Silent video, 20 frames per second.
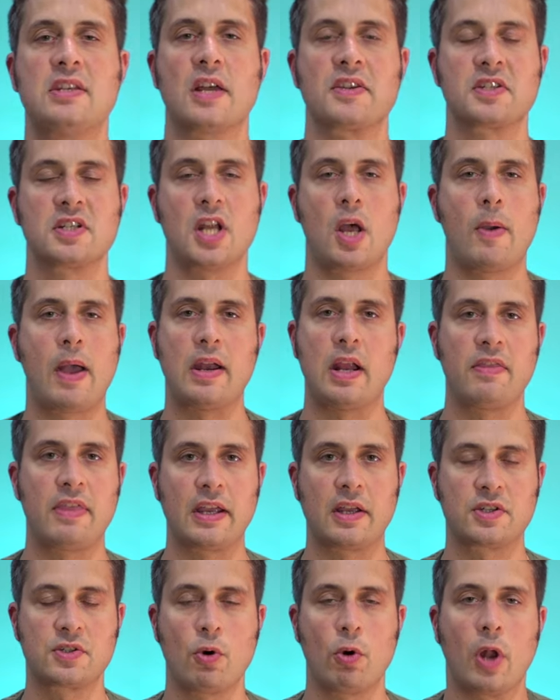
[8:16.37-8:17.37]
doesn't know
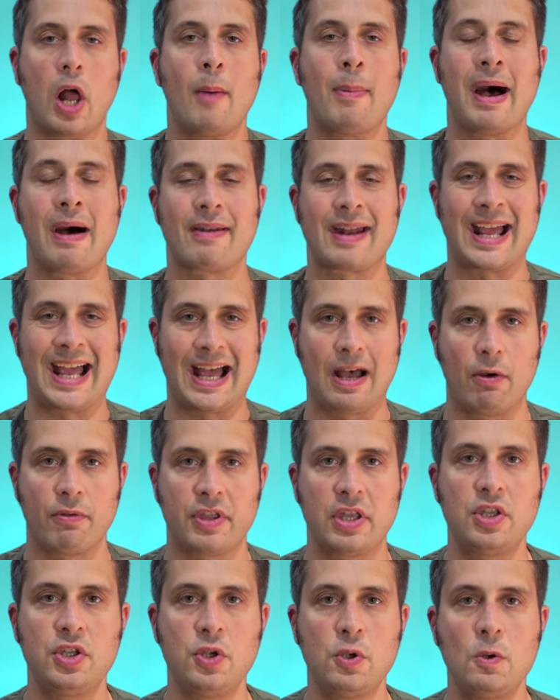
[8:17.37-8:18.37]
anything at all about how
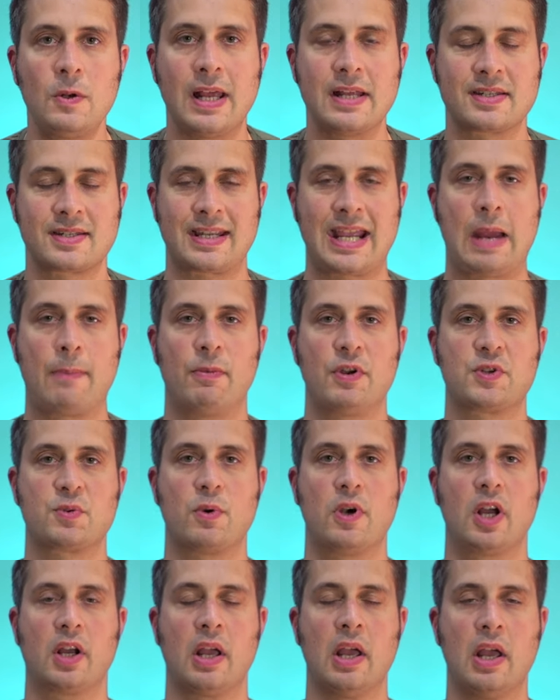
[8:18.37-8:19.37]
the ULEZ cameras
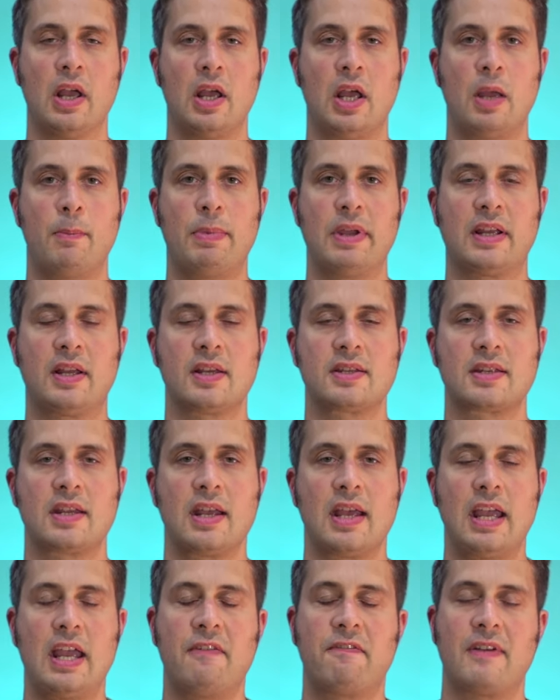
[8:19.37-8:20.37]
work. Because
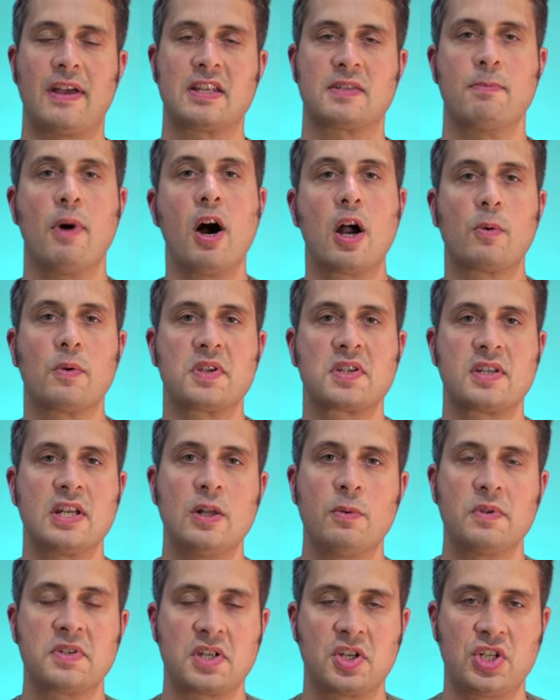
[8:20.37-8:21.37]
if, as Mark
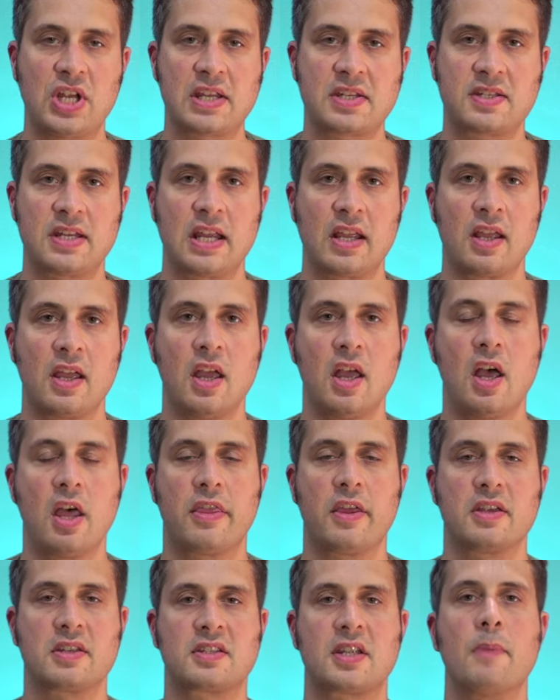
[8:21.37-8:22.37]
Steele was suggesting,
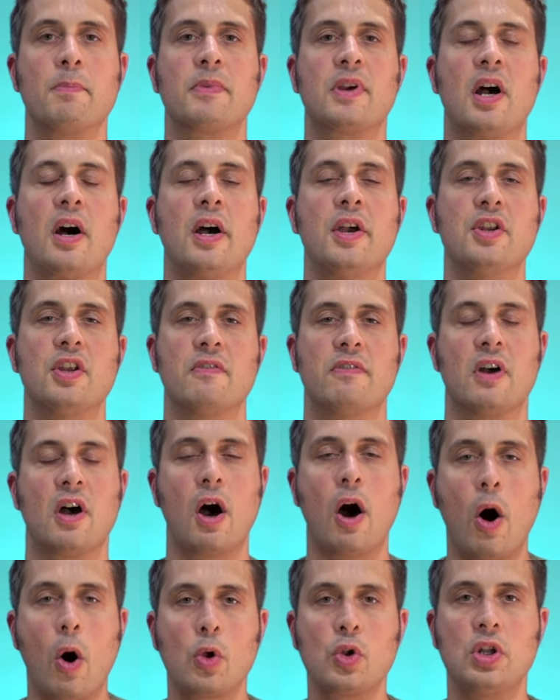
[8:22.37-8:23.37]
there's some kind of
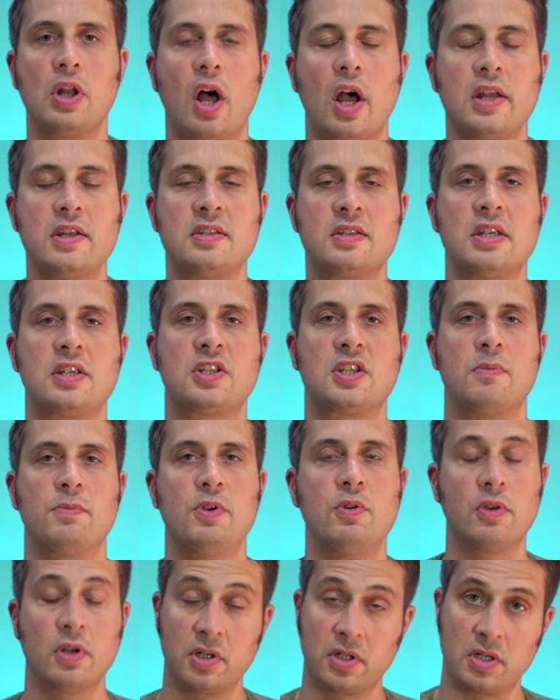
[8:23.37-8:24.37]
online system
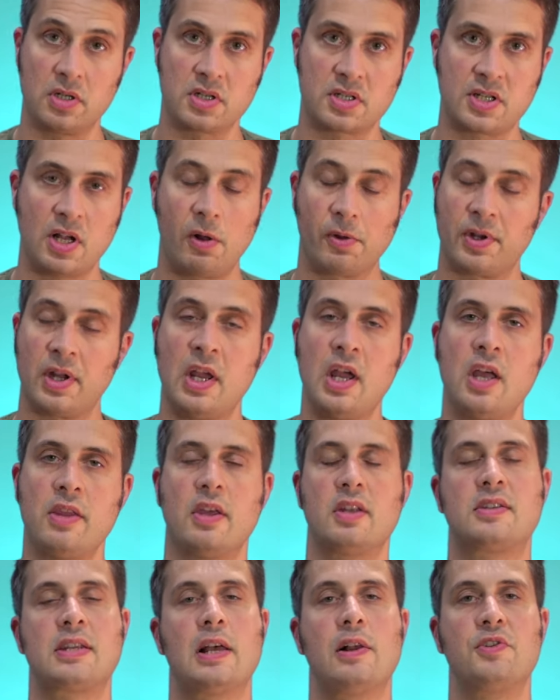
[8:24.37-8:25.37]
you can consult
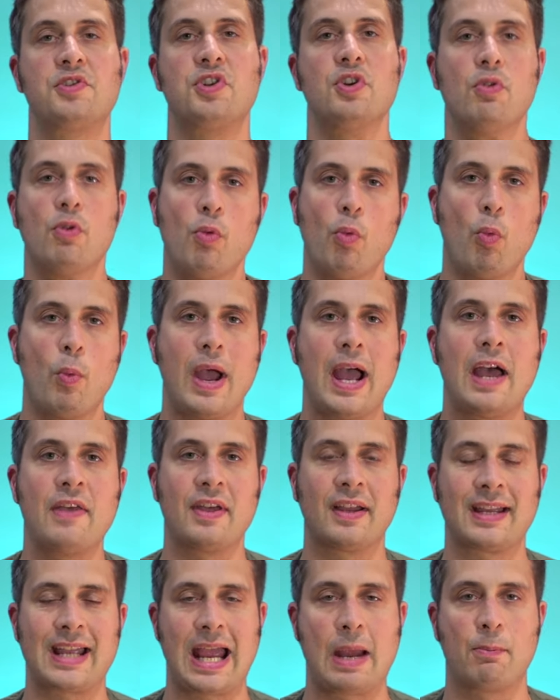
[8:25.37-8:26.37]
that tells you where
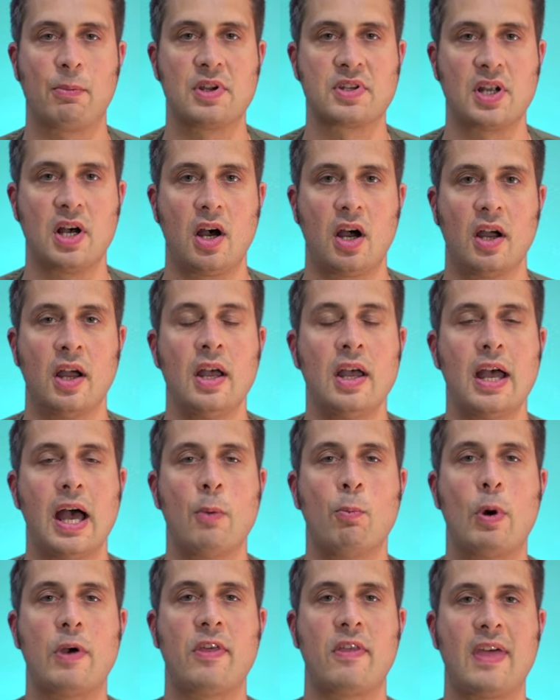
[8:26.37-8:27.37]
the cameras are
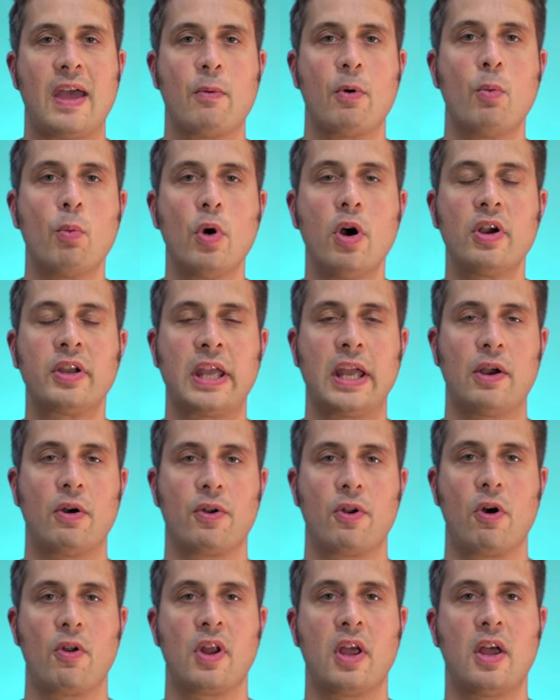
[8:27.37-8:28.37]
and whether they were working or
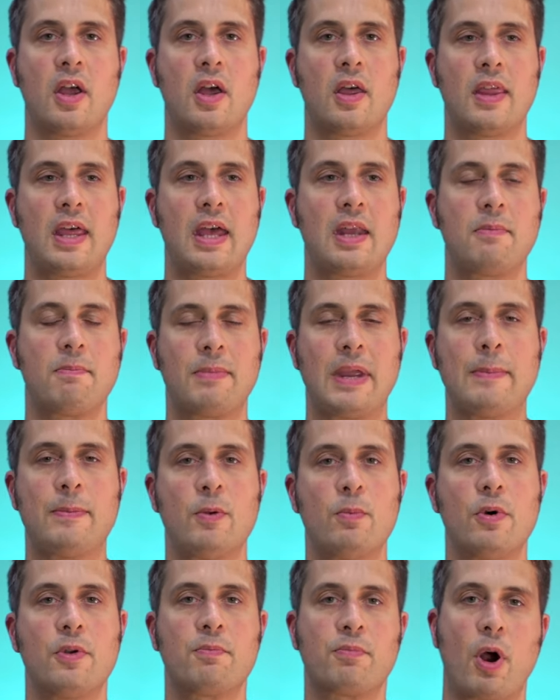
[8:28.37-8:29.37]
not, then
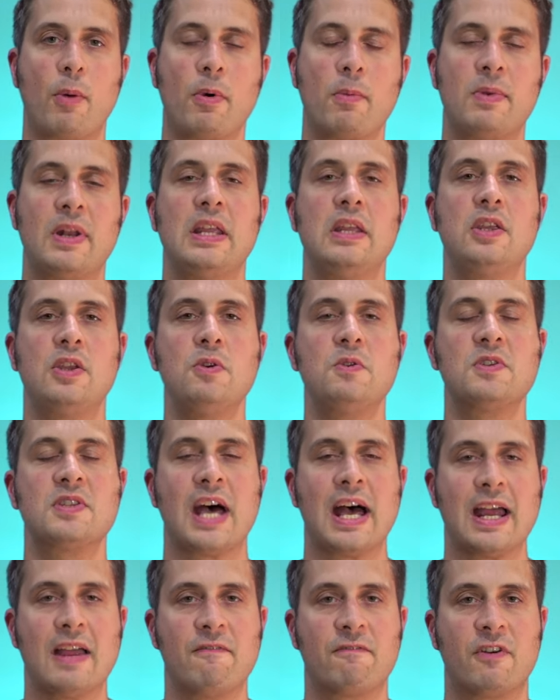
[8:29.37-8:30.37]
people would probably use
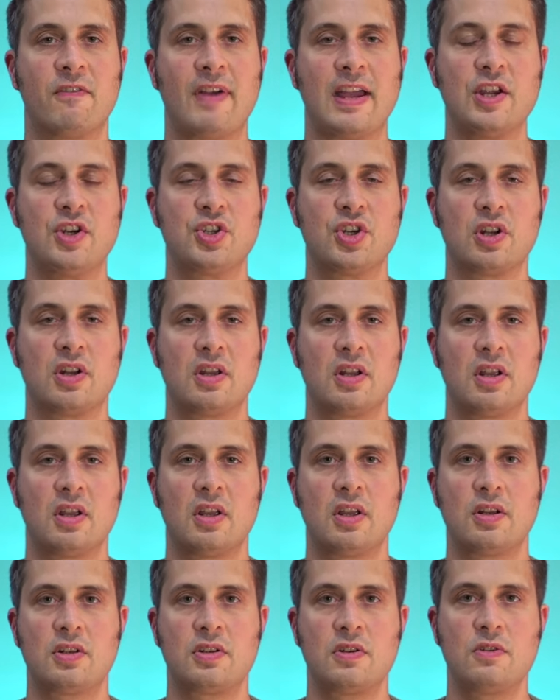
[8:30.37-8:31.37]
that information
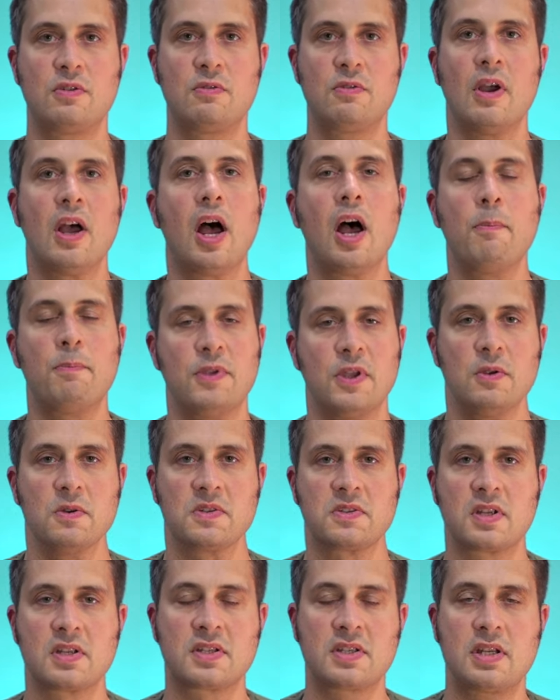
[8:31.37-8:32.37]
to
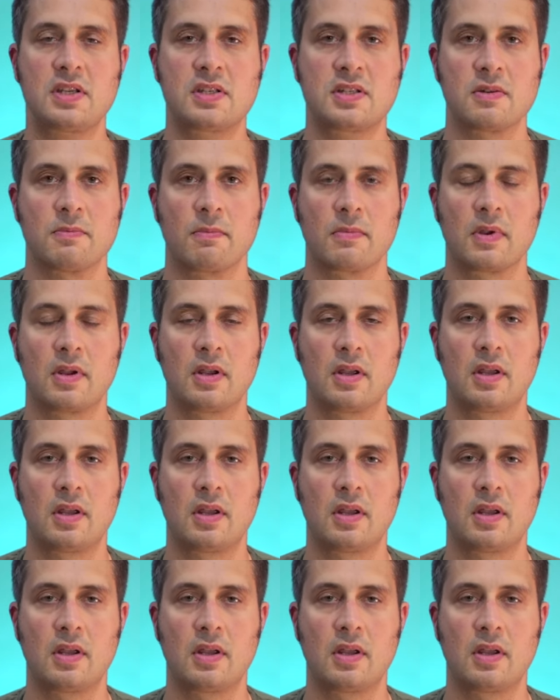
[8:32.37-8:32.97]
abuse the system.